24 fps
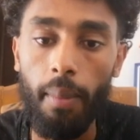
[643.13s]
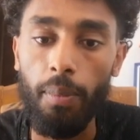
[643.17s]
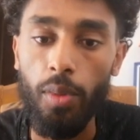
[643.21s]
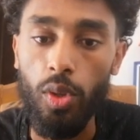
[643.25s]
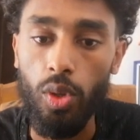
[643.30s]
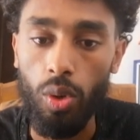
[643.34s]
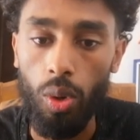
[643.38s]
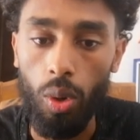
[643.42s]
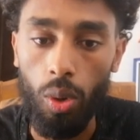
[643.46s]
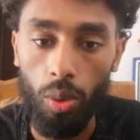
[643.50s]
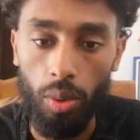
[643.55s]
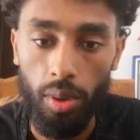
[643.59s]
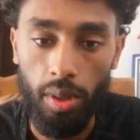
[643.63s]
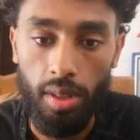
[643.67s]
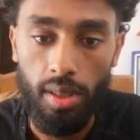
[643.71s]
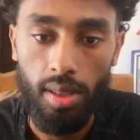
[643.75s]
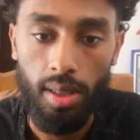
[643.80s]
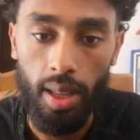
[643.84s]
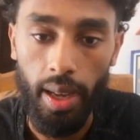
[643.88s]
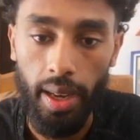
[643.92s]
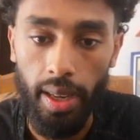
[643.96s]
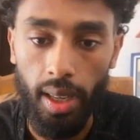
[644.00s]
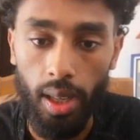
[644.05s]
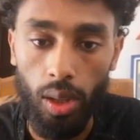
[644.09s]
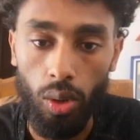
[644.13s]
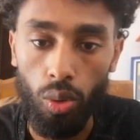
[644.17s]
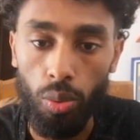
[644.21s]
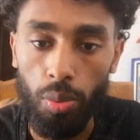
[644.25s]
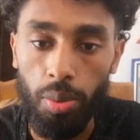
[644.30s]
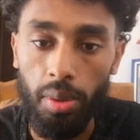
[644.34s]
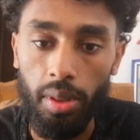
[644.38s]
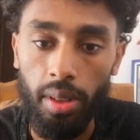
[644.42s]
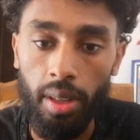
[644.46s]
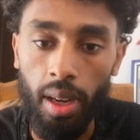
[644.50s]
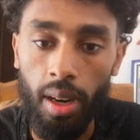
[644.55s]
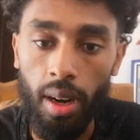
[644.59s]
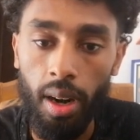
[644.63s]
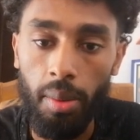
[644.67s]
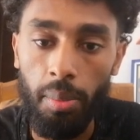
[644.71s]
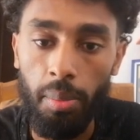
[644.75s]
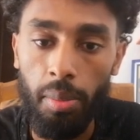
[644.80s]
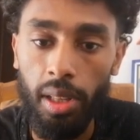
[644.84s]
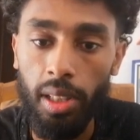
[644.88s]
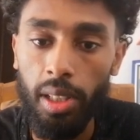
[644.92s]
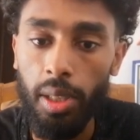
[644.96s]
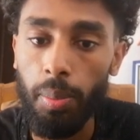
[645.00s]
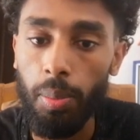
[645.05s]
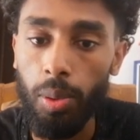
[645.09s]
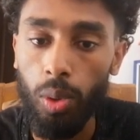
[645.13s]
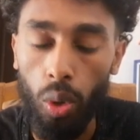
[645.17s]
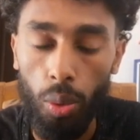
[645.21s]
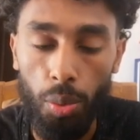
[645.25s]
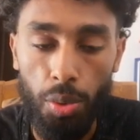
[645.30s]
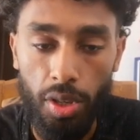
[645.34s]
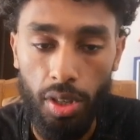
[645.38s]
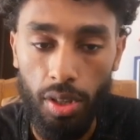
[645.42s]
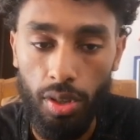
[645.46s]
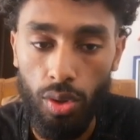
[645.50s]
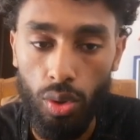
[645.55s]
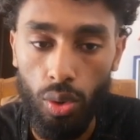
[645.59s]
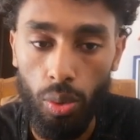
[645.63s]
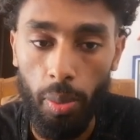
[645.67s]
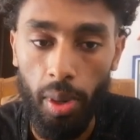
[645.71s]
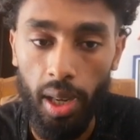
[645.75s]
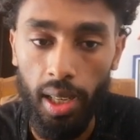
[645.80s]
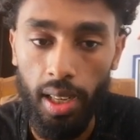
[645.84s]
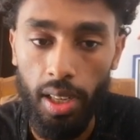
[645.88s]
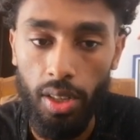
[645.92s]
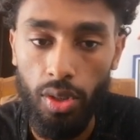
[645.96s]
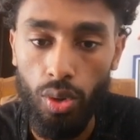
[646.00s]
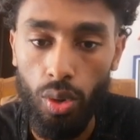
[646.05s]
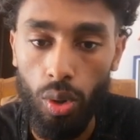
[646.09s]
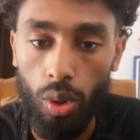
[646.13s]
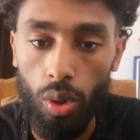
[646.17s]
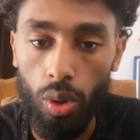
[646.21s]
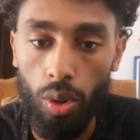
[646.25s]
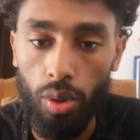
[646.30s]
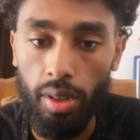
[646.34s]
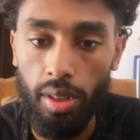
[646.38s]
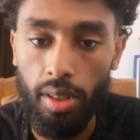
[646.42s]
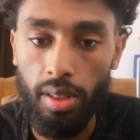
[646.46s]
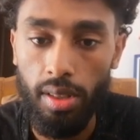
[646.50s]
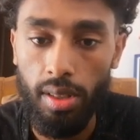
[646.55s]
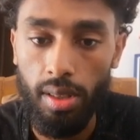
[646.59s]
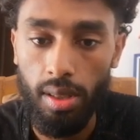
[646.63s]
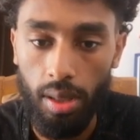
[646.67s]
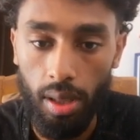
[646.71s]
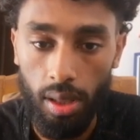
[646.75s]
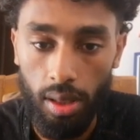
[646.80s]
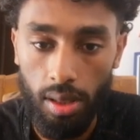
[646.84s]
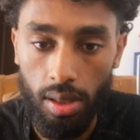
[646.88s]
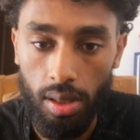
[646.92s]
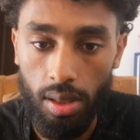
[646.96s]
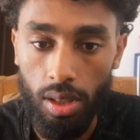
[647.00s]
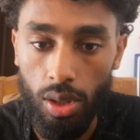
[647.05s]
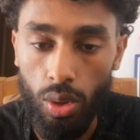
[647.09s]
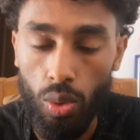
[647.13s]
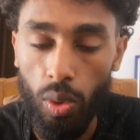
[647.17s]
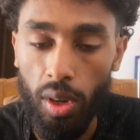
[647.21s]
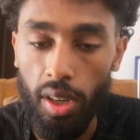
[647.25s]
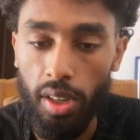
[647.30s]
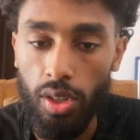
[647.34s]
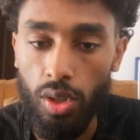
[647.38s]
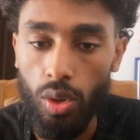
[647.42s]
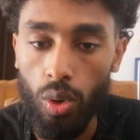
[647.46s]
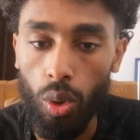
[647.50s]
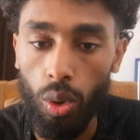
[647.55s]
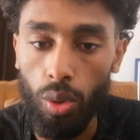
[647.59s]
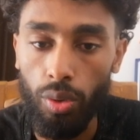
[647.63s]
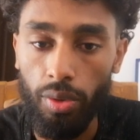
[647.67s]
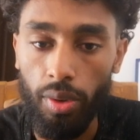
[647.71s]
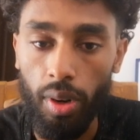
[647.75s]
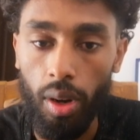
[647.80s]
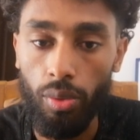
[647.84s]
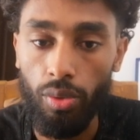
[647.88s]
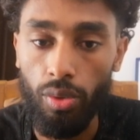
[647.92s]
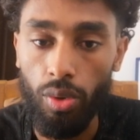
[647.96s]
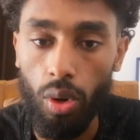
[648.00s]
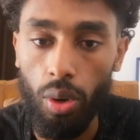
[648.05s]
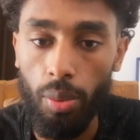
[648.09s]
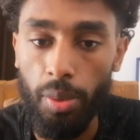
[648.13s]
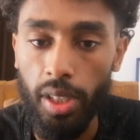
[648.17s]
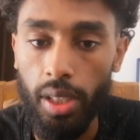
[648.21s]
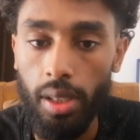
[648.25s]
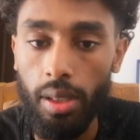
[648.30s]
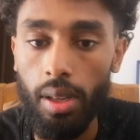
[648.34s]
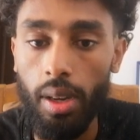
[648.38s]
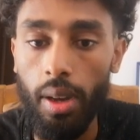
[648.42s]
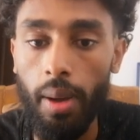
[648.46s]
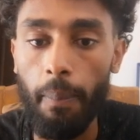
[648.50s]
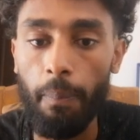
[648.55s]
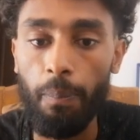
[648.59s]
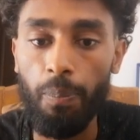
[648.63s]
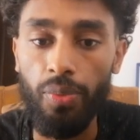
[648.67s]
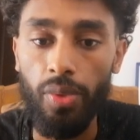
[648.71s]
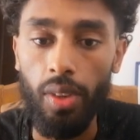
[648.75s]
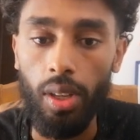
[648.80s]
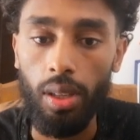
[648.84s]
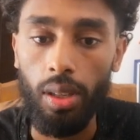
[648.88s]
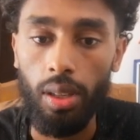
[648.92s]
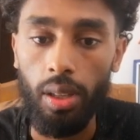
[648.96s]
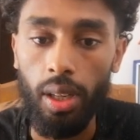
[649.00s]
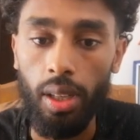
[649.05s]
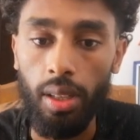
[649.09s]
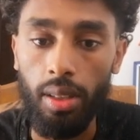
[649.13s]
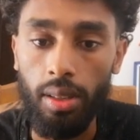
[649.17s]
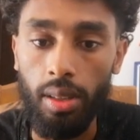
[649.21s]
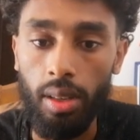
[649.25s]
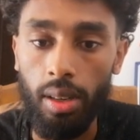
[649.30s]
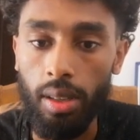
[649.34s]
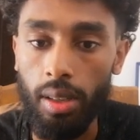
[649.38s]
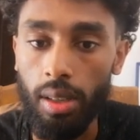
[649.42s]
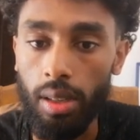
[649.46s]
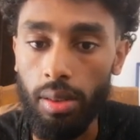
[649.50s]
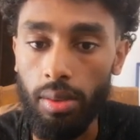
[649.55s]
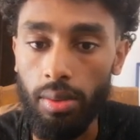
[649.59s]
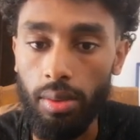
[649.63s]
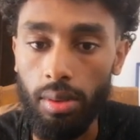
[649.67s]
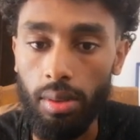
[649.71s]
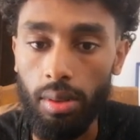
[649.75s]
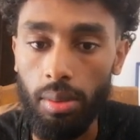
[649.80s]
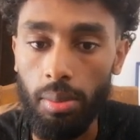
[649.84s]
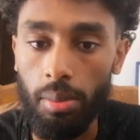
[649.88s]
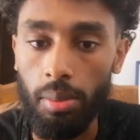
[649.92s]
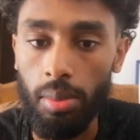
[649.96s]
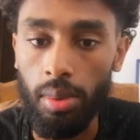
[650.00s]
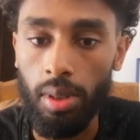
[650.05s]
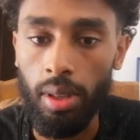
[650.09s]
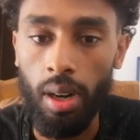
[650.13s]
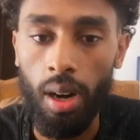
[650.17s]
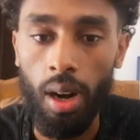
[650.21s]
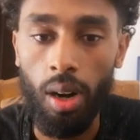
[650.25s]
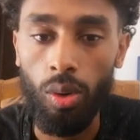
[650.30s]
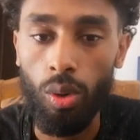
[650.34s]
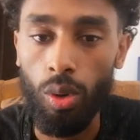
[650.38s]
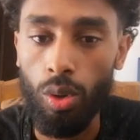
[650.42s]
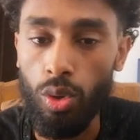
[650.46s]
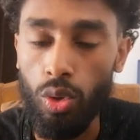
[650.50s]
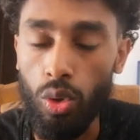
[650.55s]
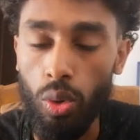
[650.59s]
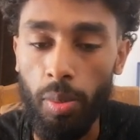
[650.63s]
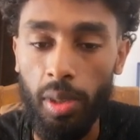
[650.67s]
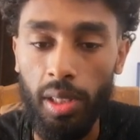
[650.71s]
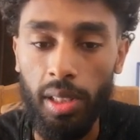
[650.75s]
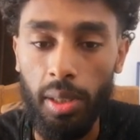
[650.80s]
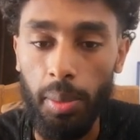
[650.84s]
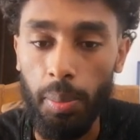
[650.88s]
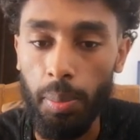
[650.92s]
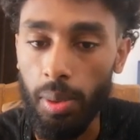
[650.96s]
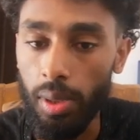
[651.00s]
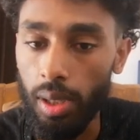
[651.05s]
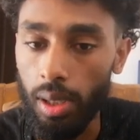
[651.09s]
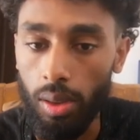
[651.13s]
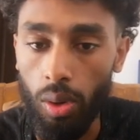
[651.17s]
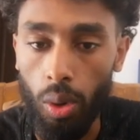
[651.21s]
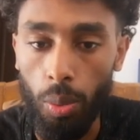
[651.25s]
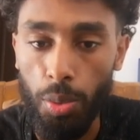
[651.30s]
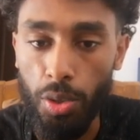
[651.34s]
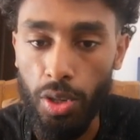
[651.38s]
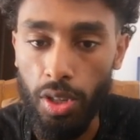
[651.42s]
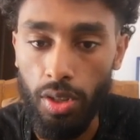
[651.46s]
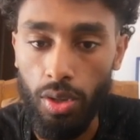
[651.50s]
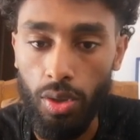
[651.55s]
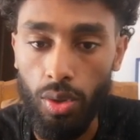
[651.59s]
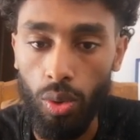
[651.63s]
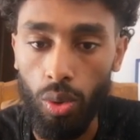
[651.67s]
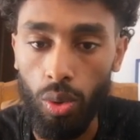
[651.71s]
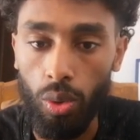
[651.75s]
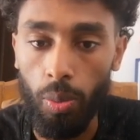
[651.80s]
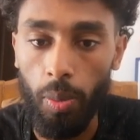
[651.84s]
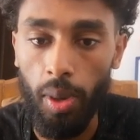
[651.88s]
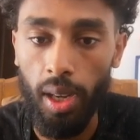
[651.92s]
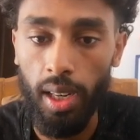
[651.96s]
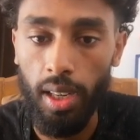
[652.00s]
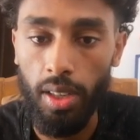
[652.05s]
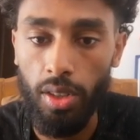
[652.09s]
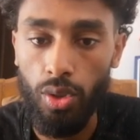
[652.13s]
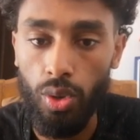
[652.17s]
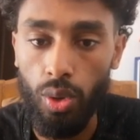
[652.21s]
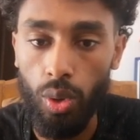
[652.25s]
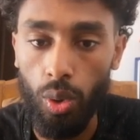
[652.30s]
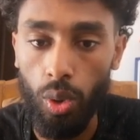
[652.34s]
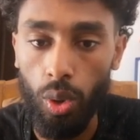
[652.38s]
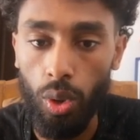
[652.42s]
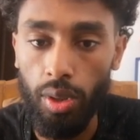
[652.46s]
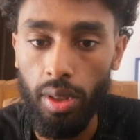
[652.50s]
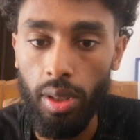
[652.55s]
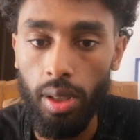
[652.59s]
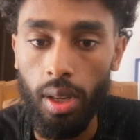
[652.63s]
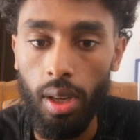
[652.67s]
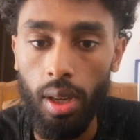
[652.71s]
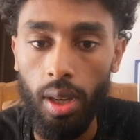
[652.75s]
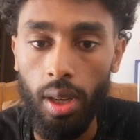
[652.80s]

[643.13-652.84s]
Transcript: So it's like a loop. There are multiple options to balance your load. This one is called round robin, and there are also multiple options to balance your load.